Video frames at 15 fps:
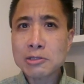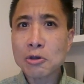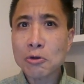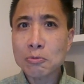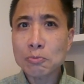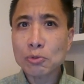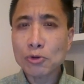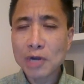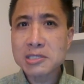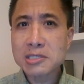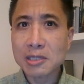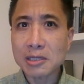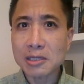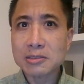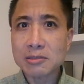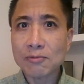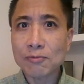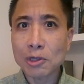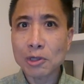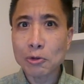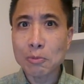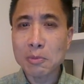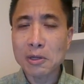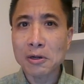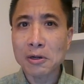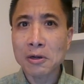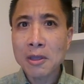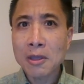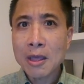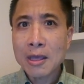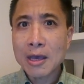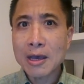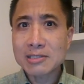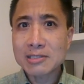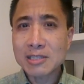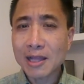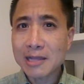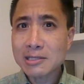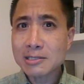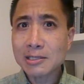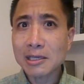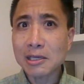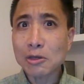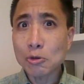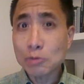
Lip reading: own president, Volodymyr Zelensky,